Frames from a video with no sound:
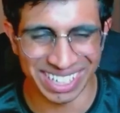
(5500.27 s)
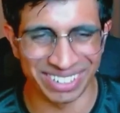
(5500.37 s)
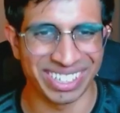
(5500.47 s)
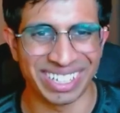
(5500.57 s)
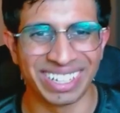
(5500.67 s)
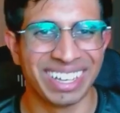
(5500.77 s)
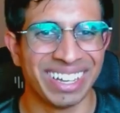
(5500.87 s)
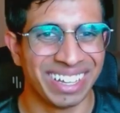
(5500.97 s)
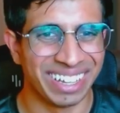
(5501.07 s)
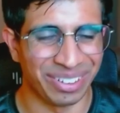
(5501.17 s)
I don't think
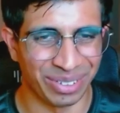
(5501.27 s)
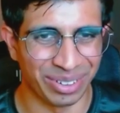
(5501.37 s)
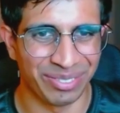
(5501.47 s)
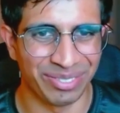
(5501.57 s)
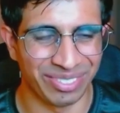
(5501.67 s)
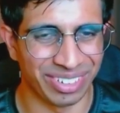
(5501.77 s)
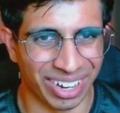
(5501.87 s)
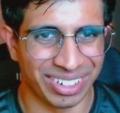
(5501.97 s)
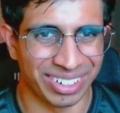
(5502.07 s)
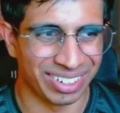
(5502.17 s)
they would have
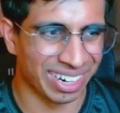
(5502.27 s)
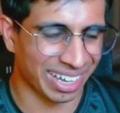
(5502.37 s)
not